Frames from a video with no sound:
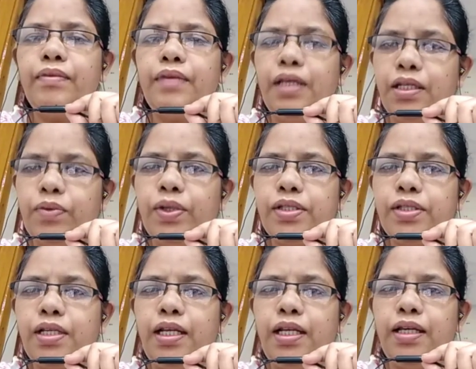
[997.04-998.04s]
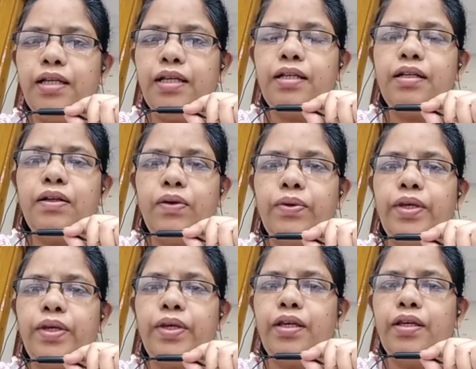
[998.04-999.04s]
It was clear,
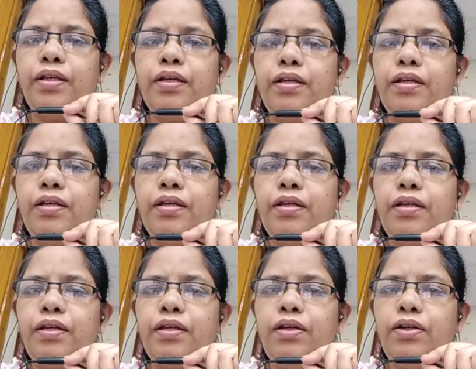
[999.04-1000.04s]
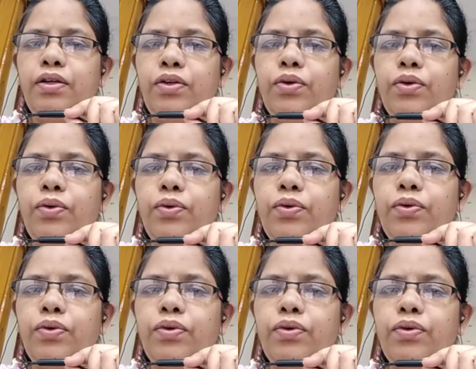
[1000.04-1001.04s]
okay. No,
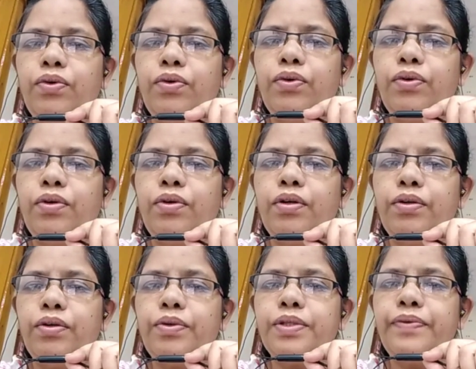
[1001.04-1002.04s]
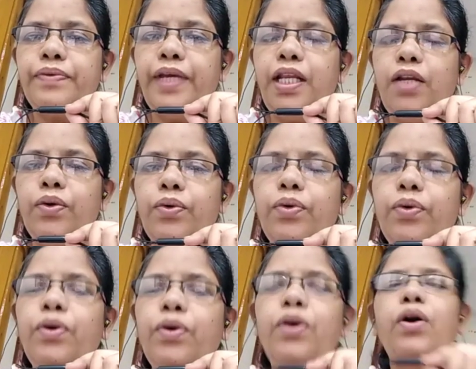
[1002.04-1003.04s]
it was very low.
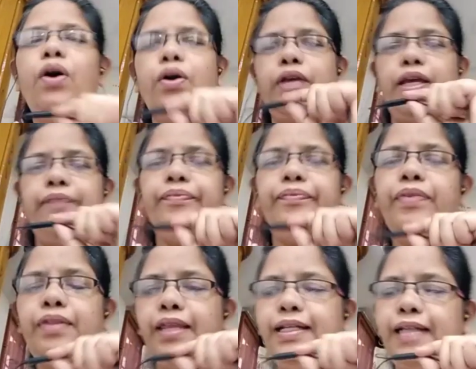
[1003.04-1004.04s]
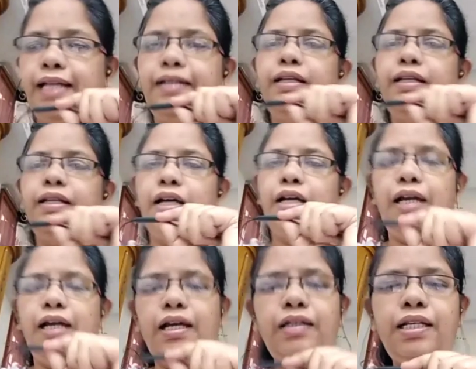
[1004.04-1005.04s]
Okay, then done.
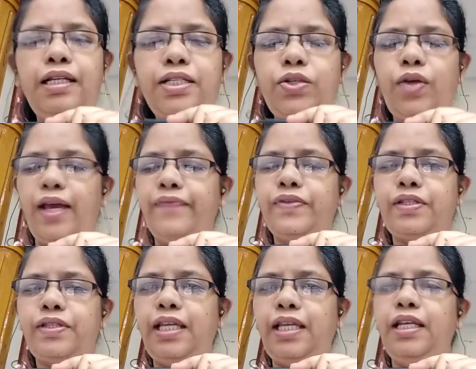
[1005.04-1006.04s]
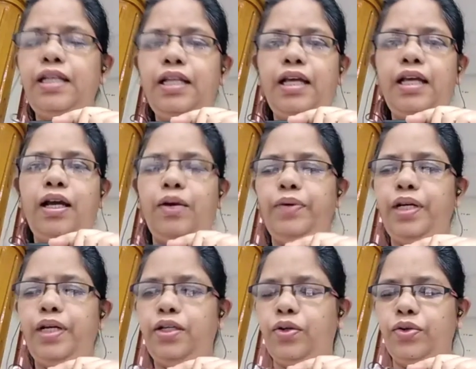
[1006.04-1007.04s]
At least you have seen how
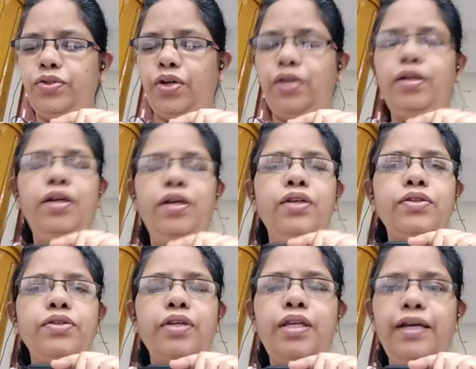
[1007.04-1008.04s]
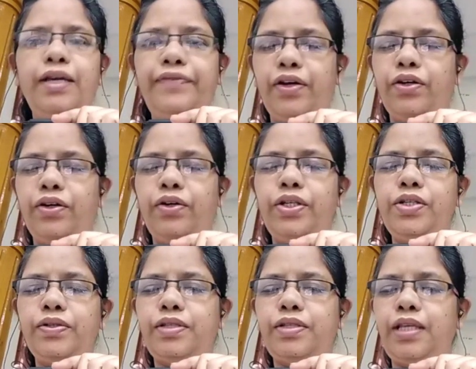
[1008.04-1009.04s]
it goes on. So here we are going to
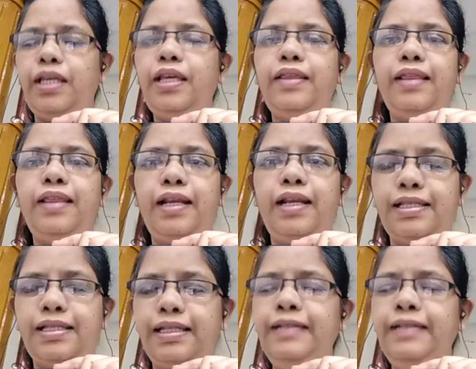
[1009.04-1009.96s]
see in the lesson